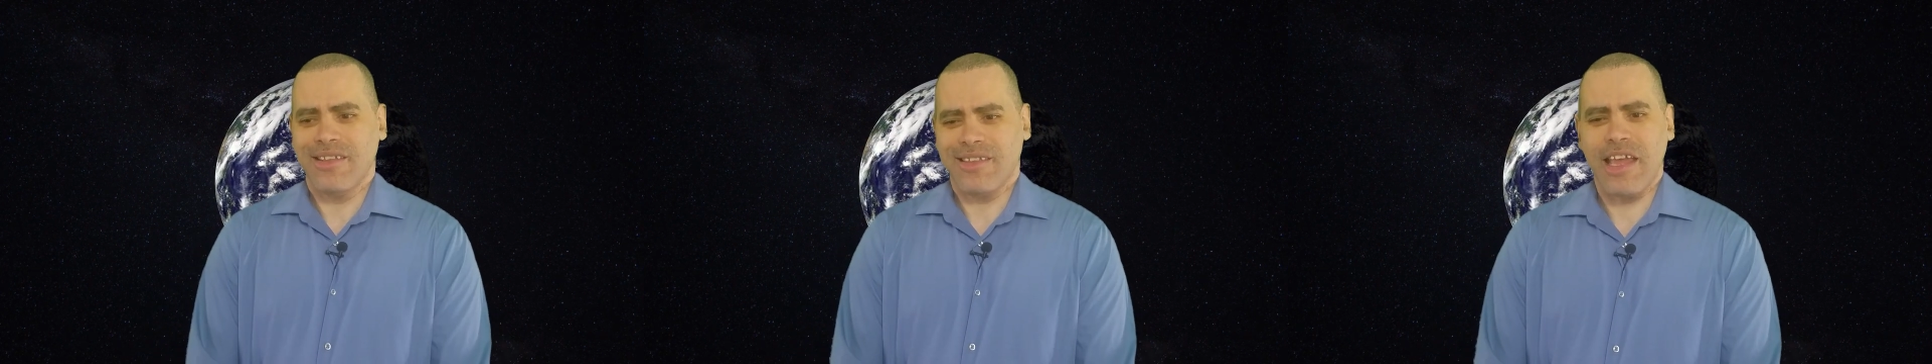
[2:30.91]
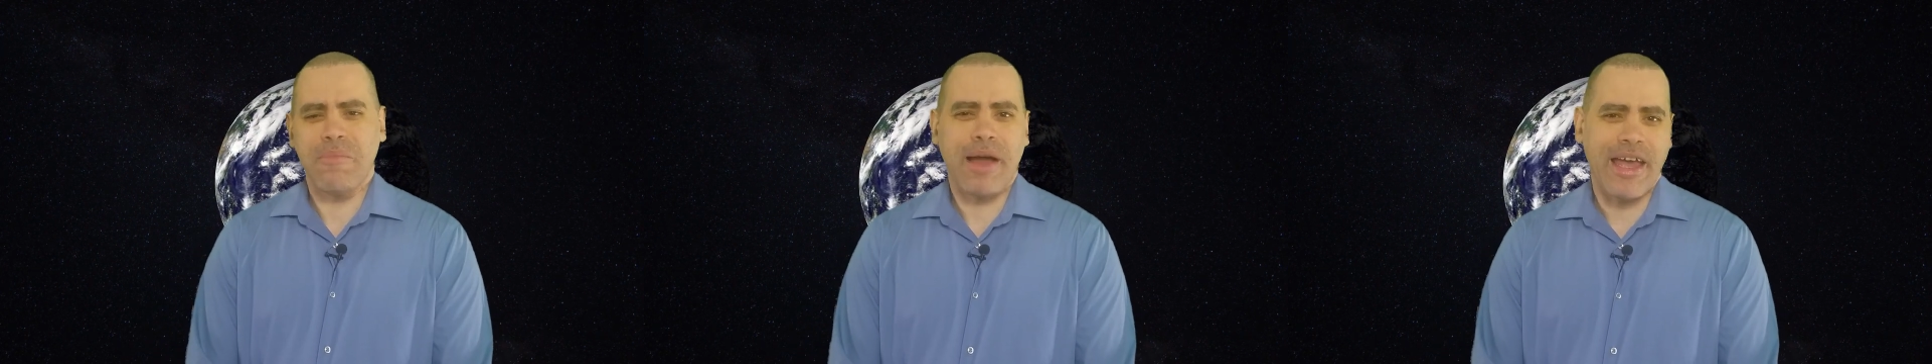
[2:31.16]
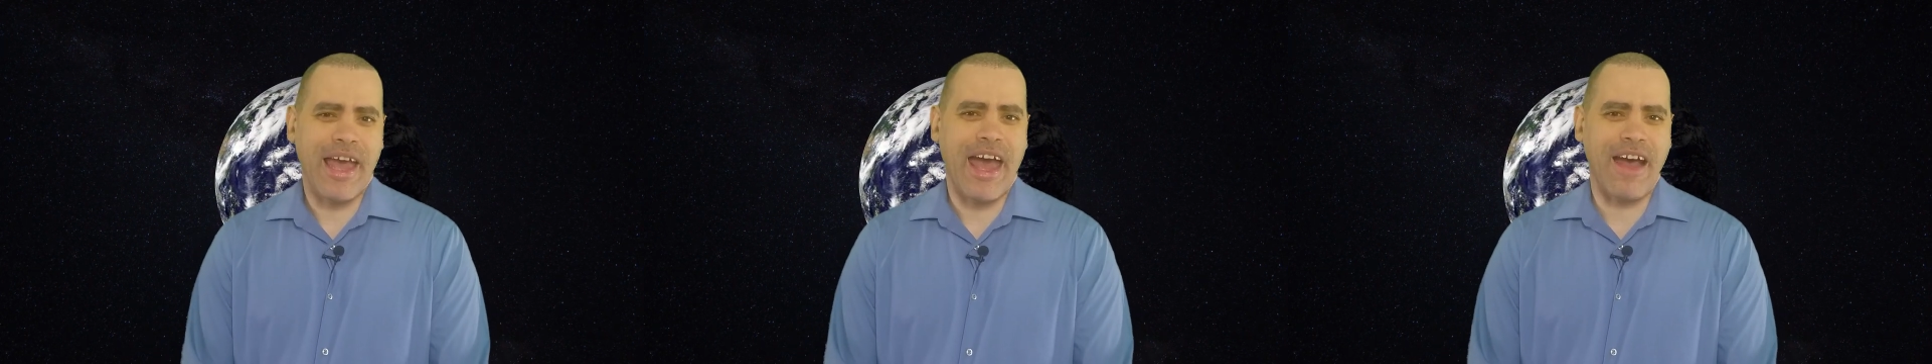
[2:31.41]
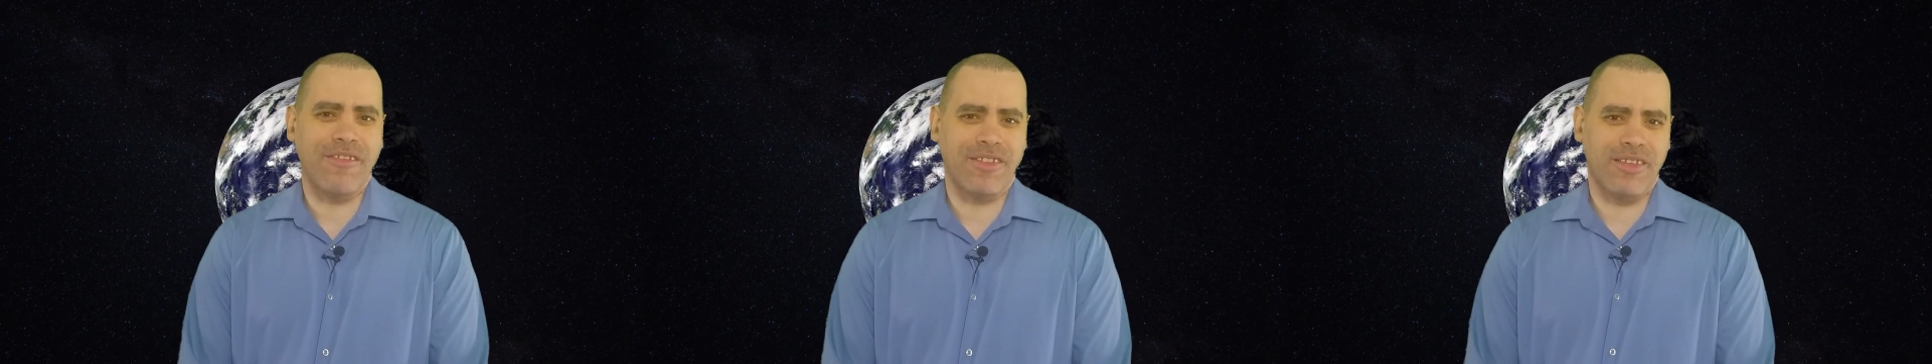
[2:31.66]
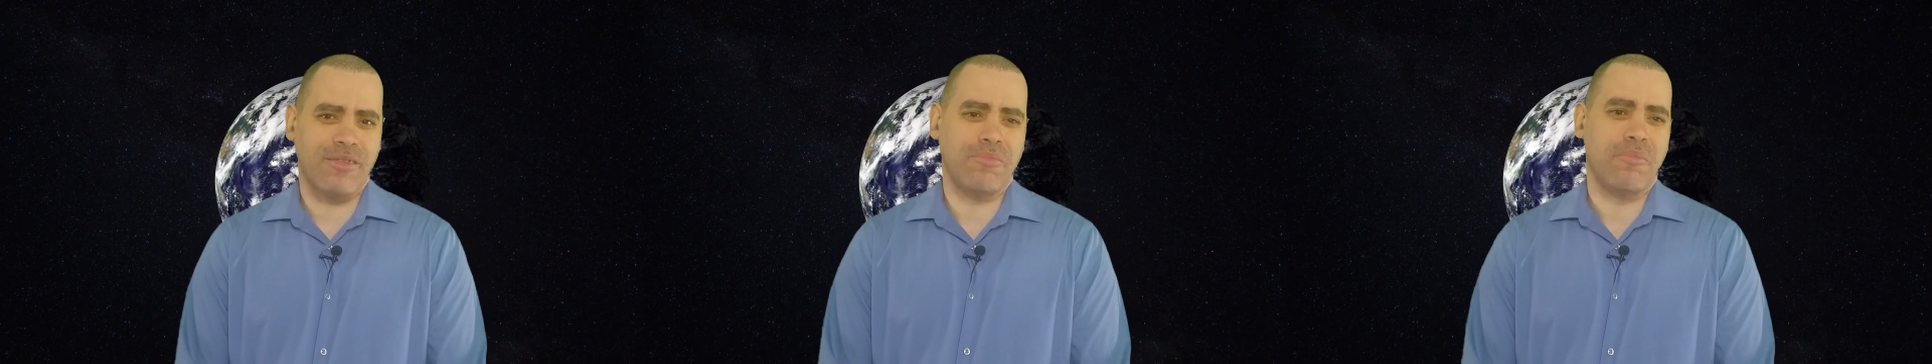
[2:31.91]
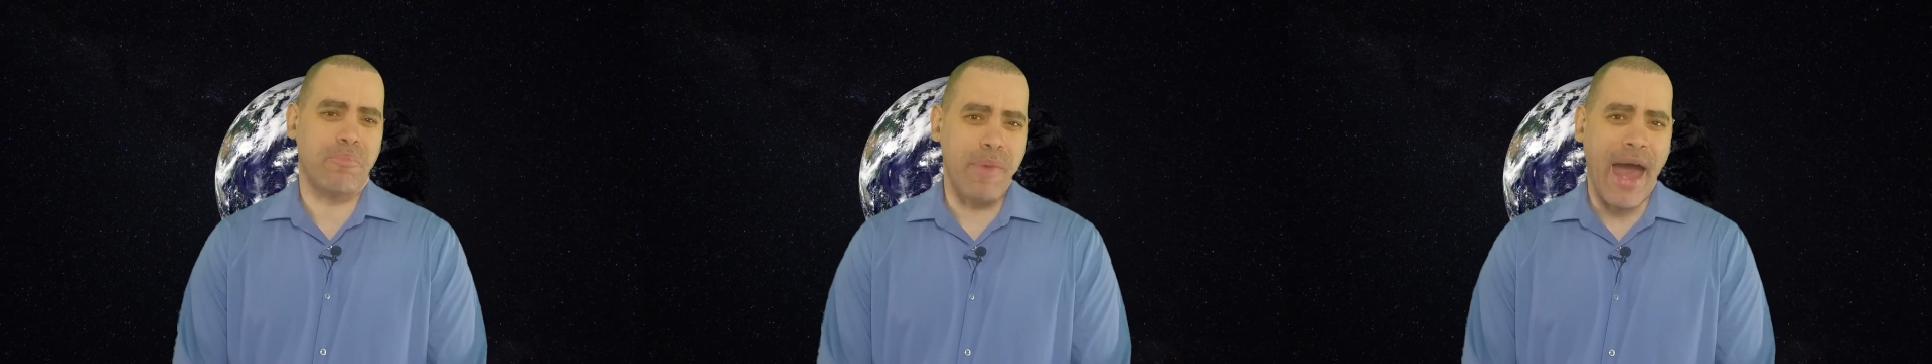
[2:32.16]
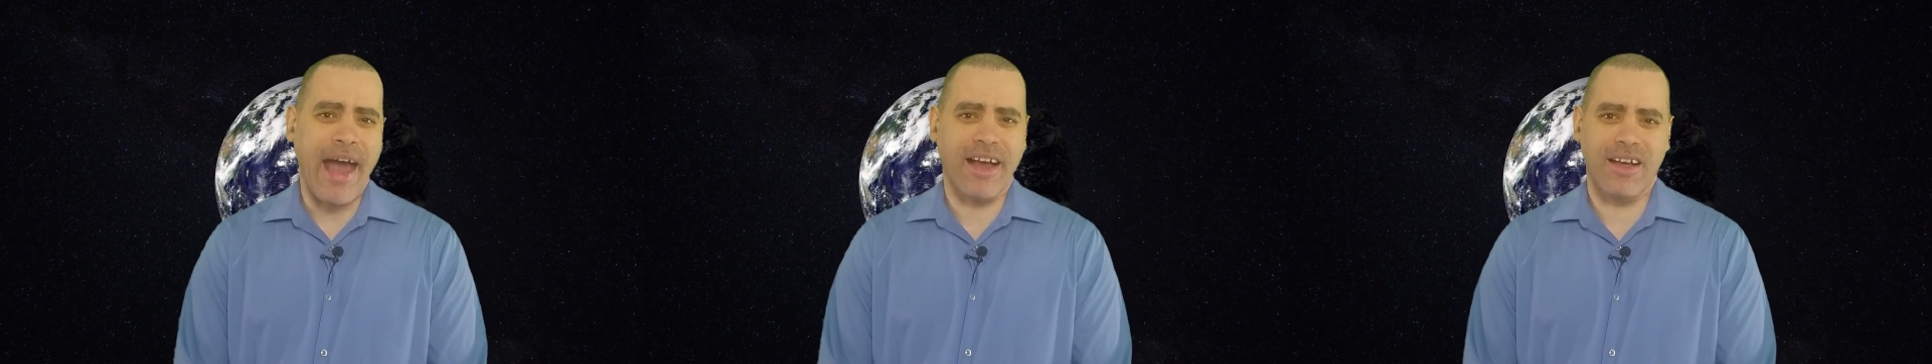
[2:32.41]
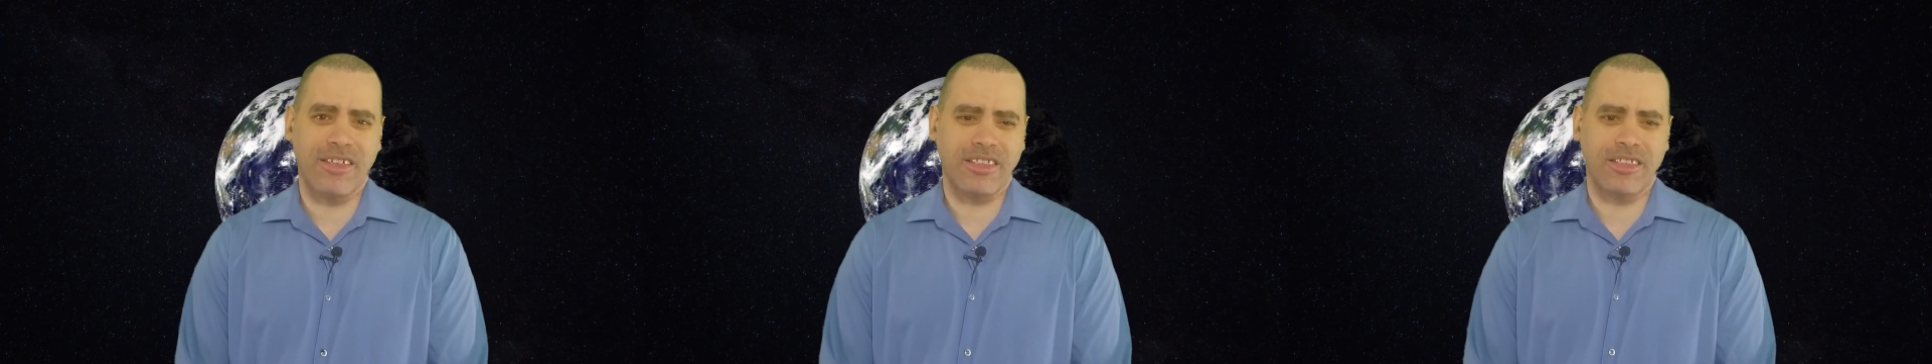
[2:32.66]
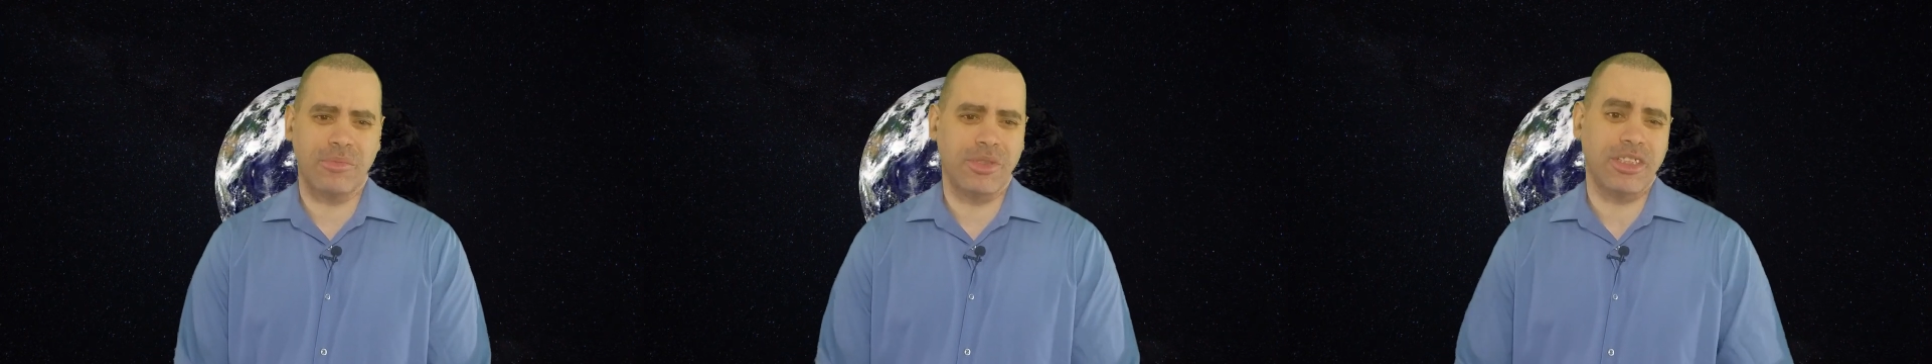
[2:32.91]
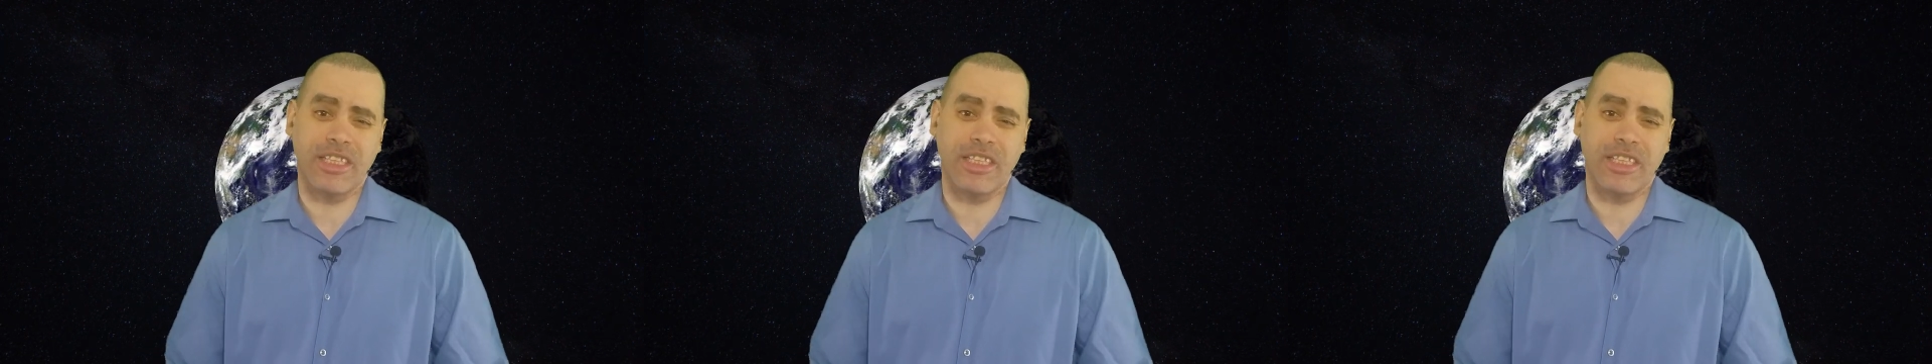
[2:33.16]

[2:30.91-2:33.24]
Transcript: they might have some bad customers